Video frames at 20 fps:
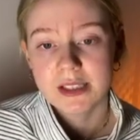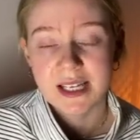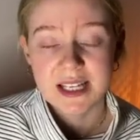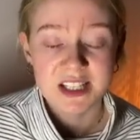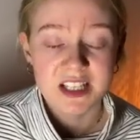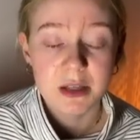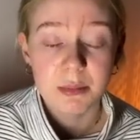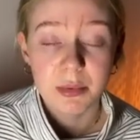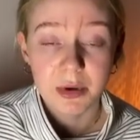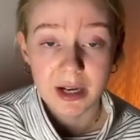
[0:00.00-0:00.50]

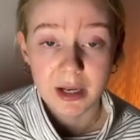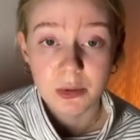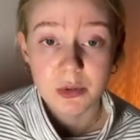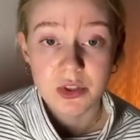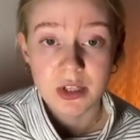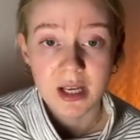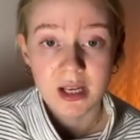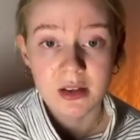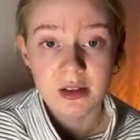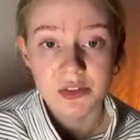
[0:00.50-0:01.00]
tinted brow
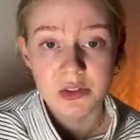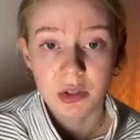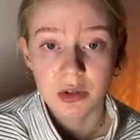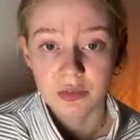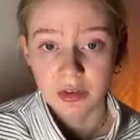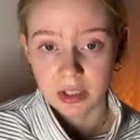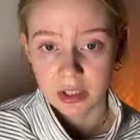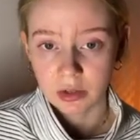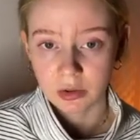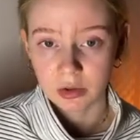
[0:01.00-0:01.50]
gels are a
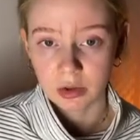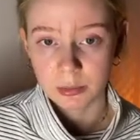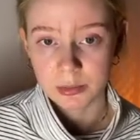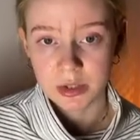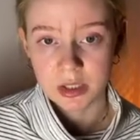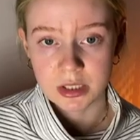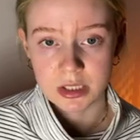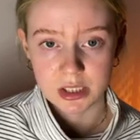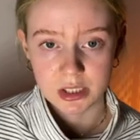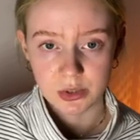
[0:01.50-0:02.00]
really good
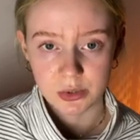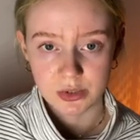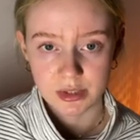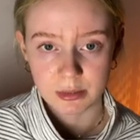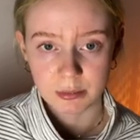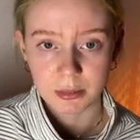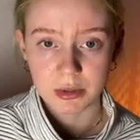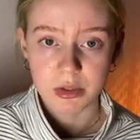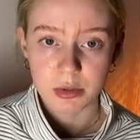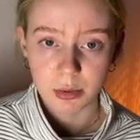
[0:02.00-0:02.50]
option to use
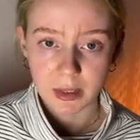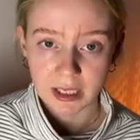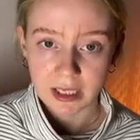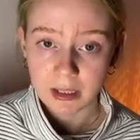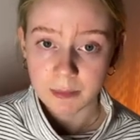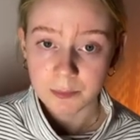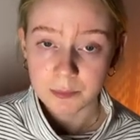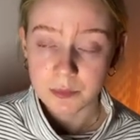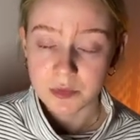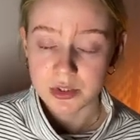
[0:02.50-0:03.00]
in
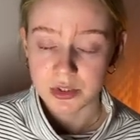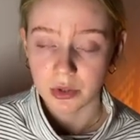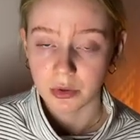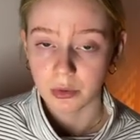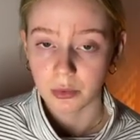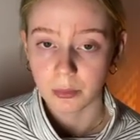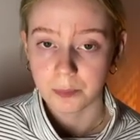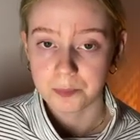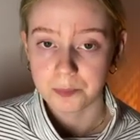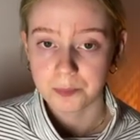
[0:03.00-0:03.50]
between.
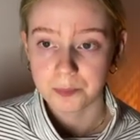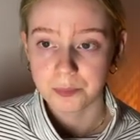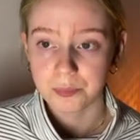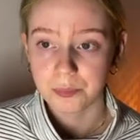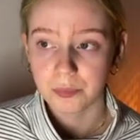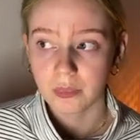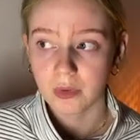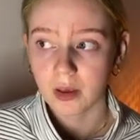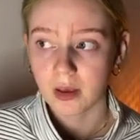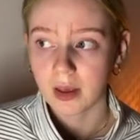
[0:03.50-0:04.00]
So
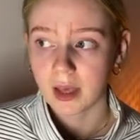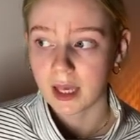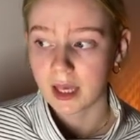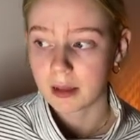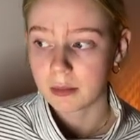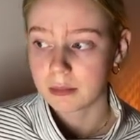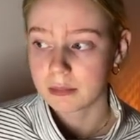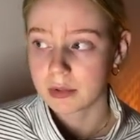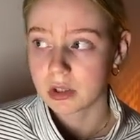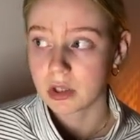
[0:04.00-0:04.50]

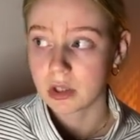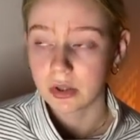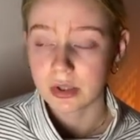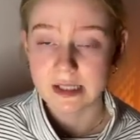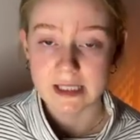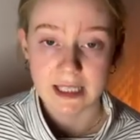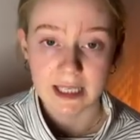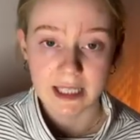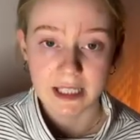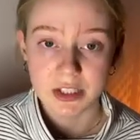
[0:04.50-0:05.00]

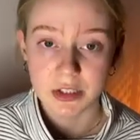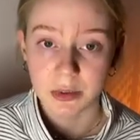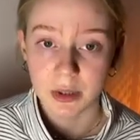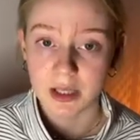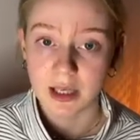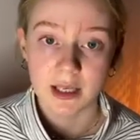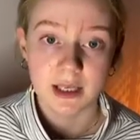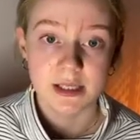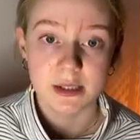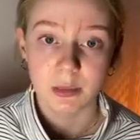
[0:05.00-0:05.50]
Glossier do
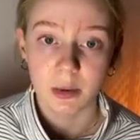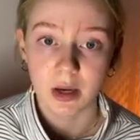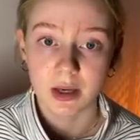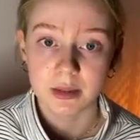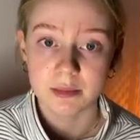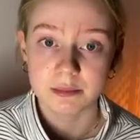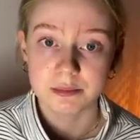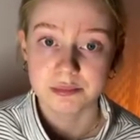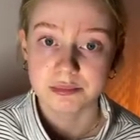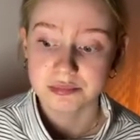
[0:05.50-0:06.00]
a nice
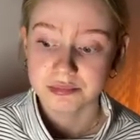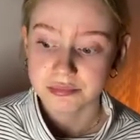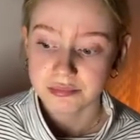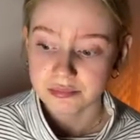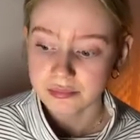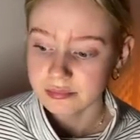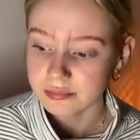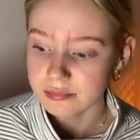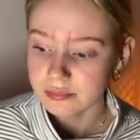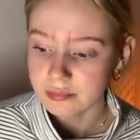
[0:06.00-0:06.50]
one,
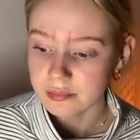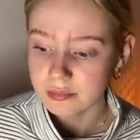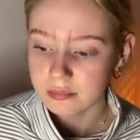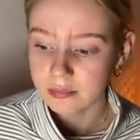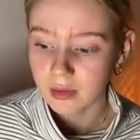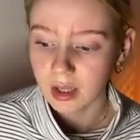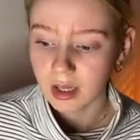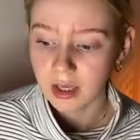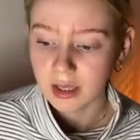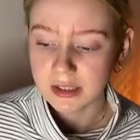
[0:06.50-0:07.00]

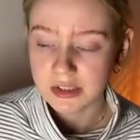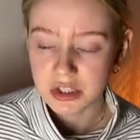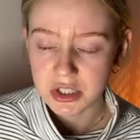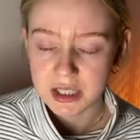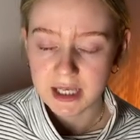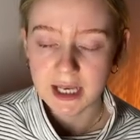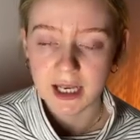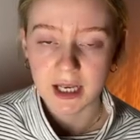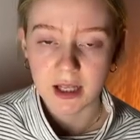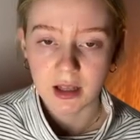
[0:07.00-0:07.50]

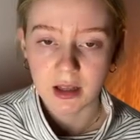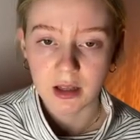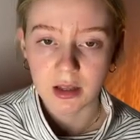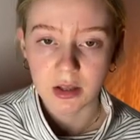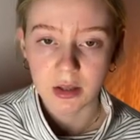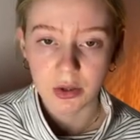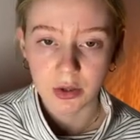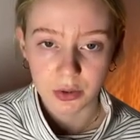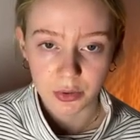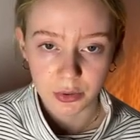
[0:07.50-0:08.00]
Glossier,